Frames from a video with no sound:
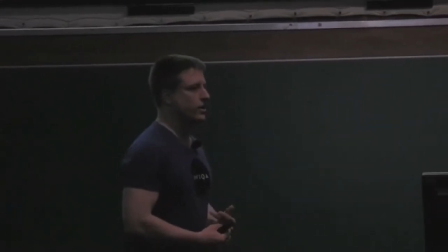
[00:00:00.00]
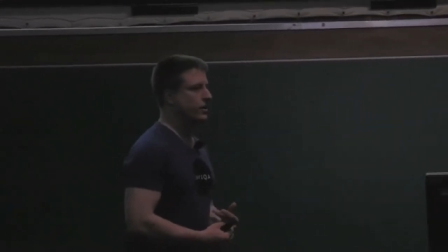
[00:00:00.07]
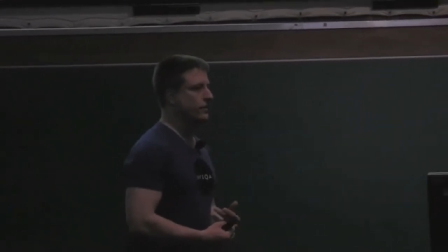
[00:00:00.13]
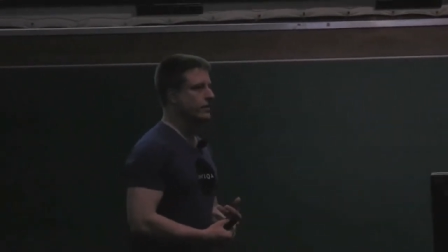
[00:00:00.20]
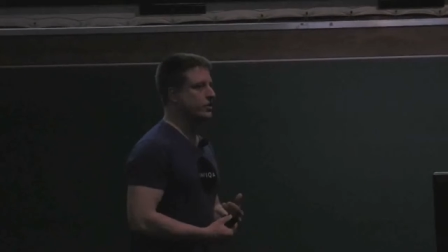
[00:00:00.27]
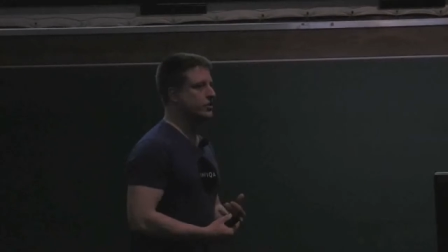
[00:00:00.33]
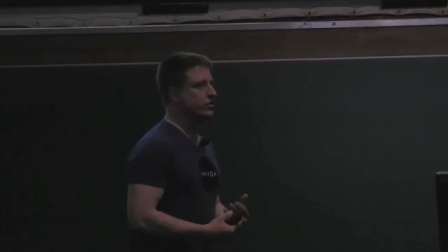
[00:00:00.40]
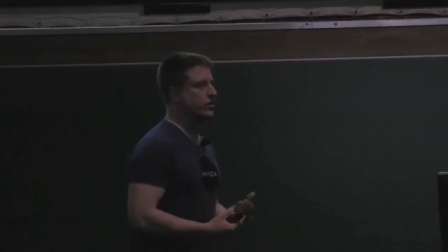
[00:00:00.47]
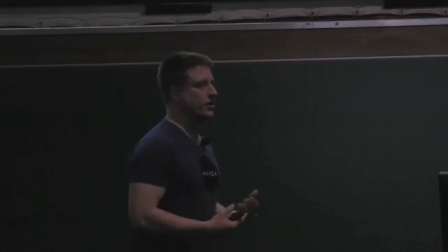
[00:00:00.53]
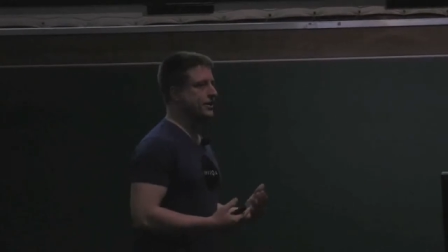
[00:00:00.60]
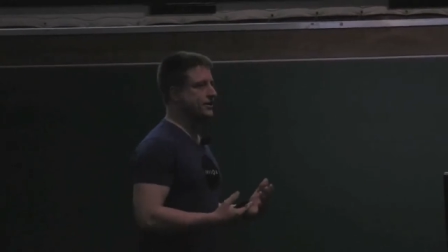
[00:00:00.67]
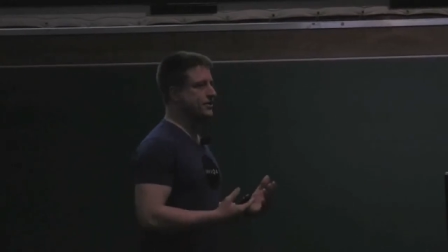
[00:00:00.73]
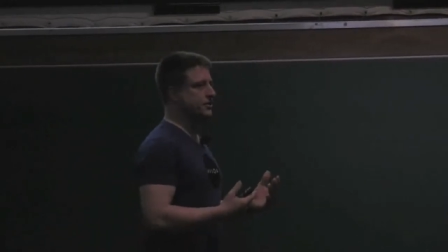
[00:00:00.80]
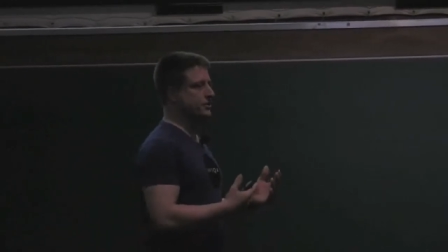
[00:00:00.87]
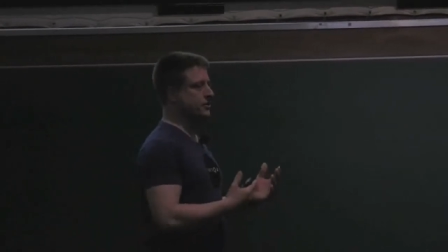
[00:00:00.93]
If you try
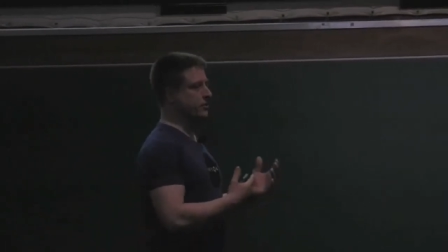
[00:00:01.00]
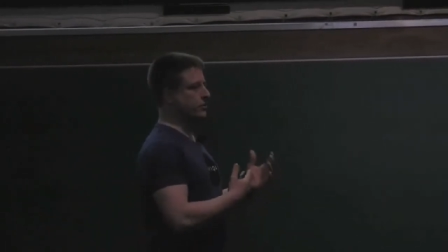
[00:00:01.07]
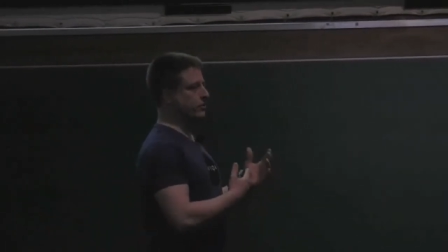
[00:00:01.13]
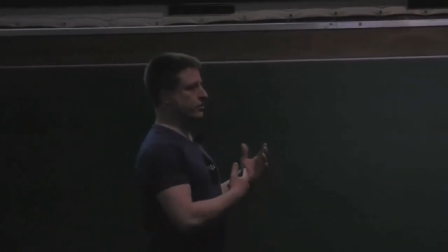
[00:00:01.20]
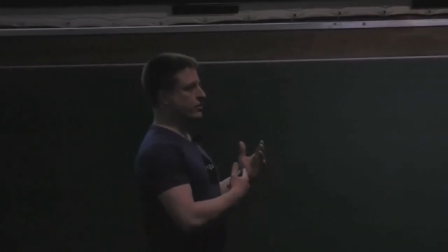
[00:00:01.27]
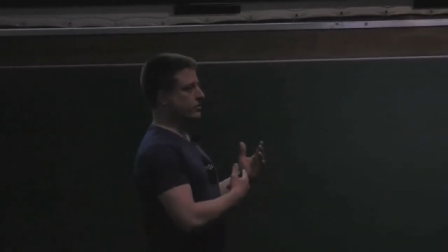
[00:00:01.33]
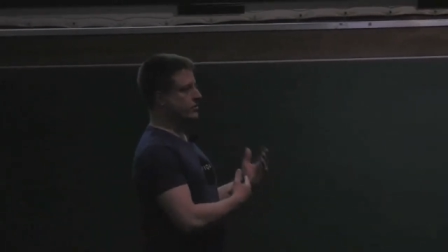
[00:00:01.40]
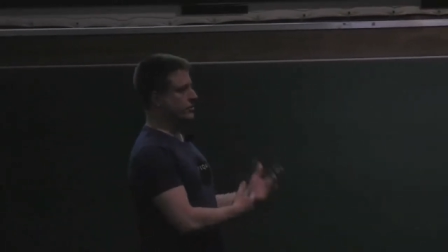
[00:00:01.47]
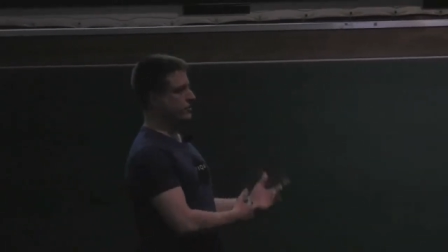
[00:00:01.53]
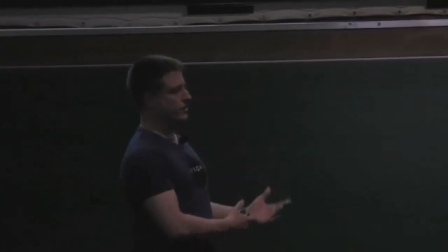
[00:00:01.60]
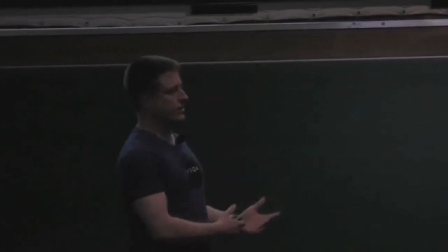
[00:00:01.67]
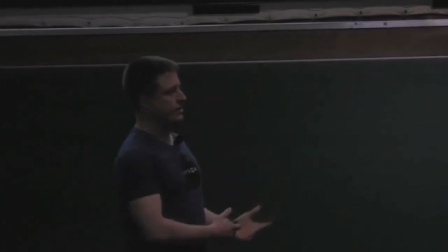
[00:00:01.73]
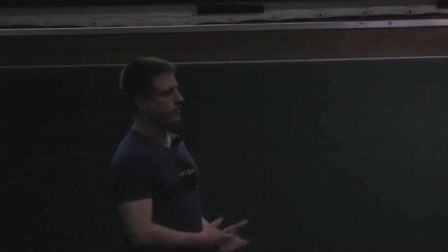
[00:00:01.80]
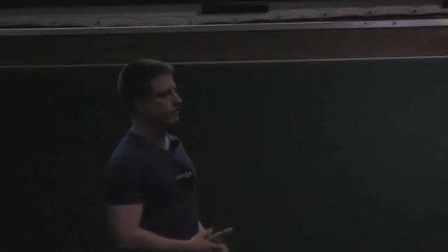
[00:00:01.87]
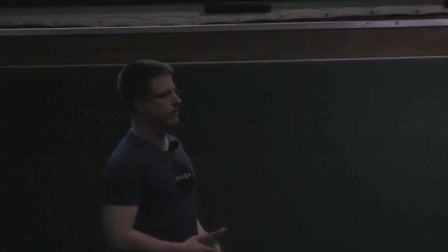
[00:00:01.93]
to use it
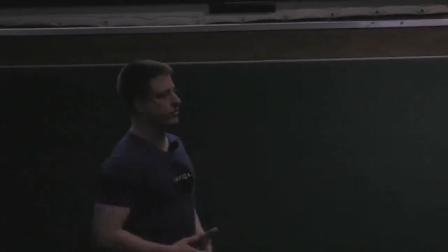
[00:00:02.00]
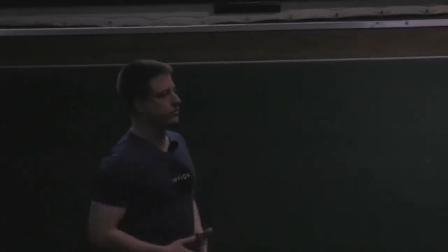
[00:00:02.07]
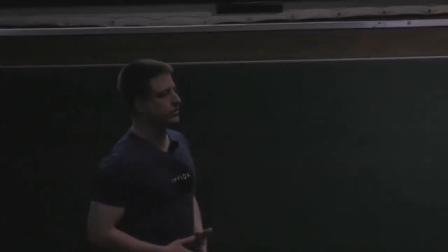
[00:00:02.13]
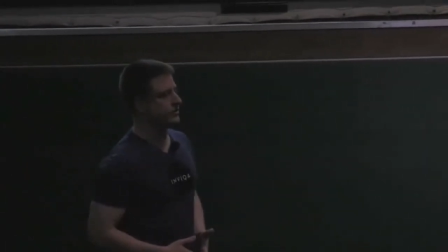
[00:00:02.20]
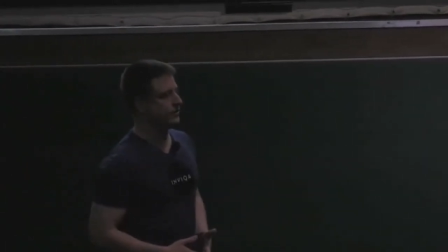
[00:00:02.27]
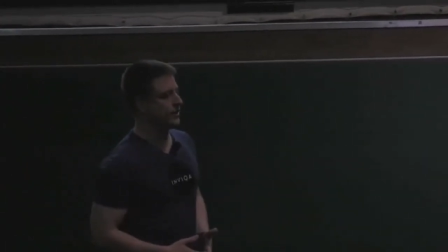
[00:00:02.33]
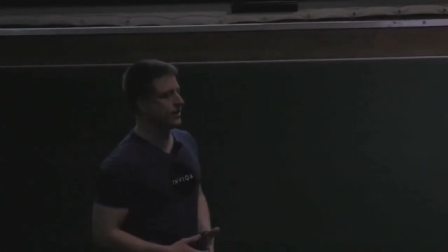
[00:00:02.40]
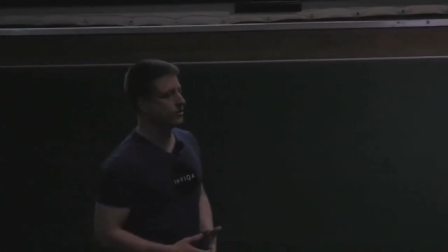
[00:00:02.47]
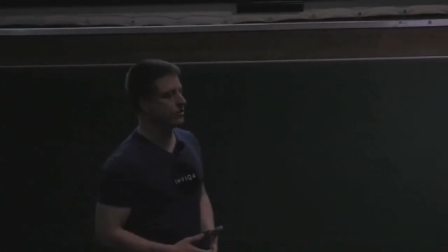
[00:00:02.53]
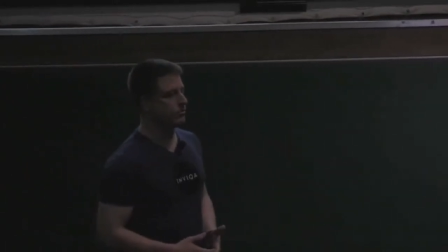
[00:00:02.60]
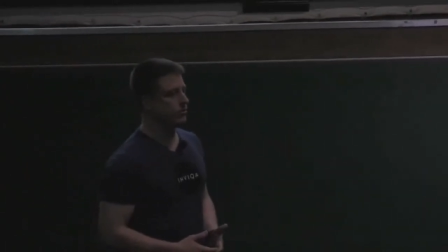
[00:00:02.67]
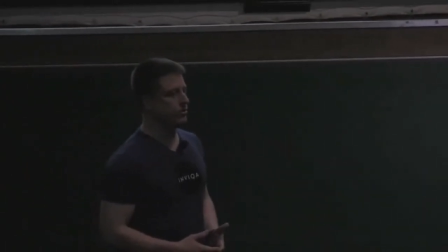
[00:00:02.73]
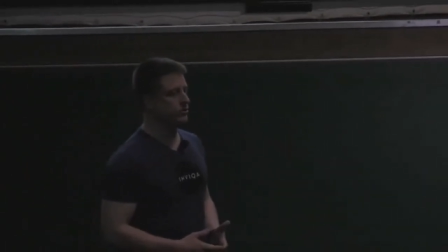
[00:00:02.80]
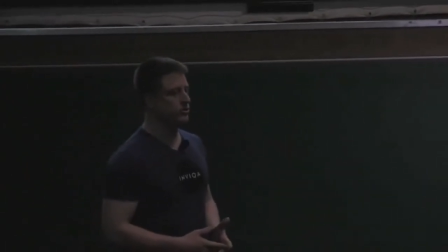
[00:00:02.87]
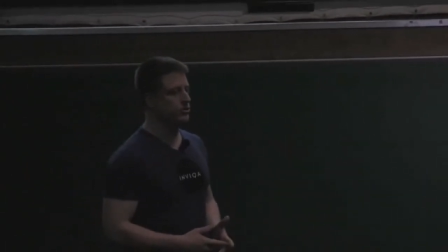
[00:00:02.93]
without the force flag on a
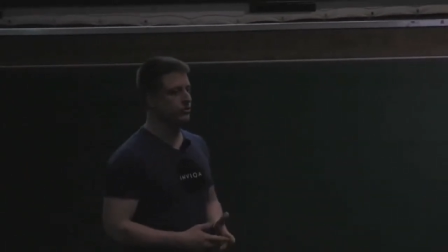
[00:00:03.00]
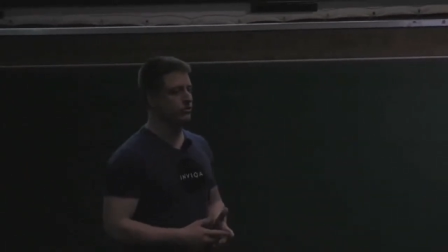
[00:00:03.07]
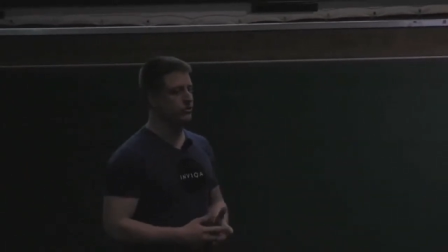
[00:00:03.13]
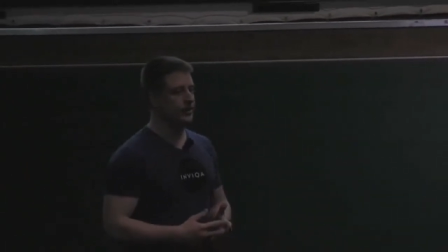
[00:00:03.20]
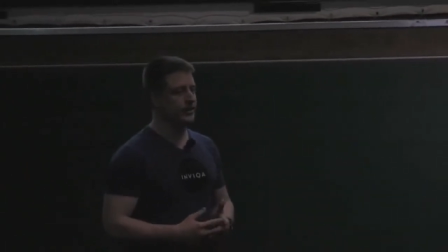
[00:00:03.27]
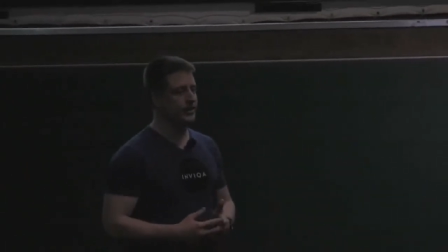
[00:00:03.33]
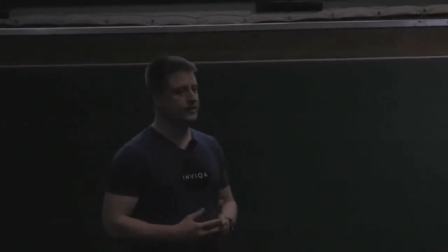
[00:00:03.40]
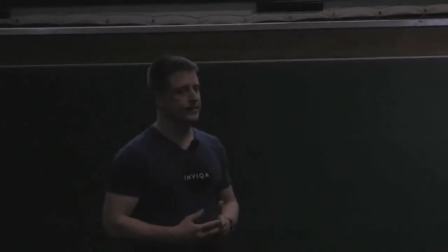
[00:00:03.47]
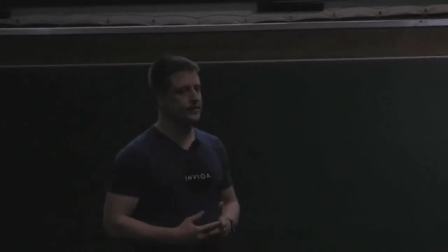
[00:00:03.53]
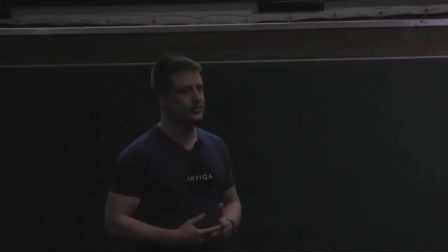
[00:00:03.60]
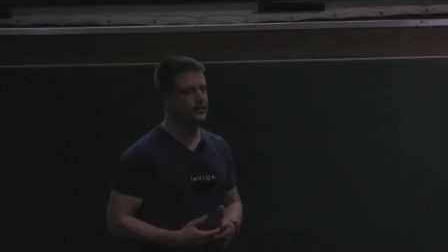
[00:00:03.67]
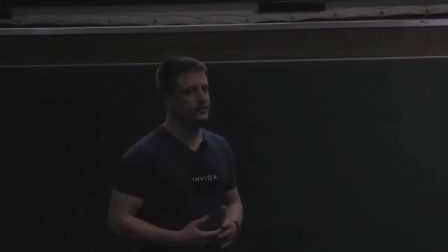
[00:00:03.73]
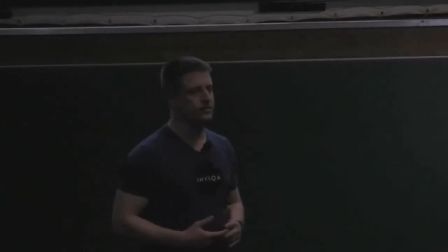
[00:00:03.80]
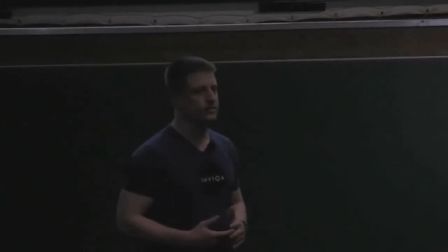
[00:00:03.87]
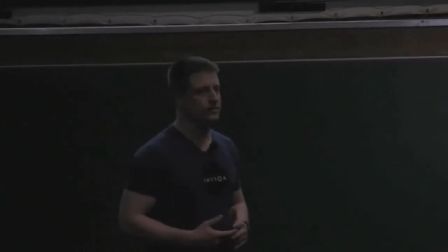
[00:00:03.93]
branch that already
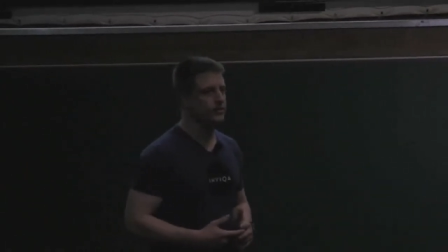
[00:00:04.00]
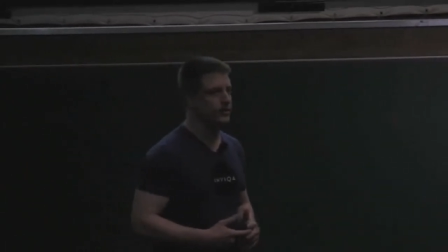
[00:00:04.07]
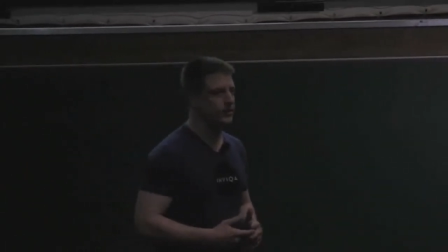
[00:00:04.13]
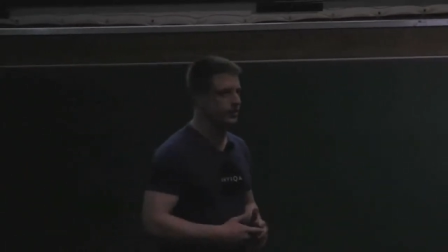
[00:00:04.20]
exists, it'll say,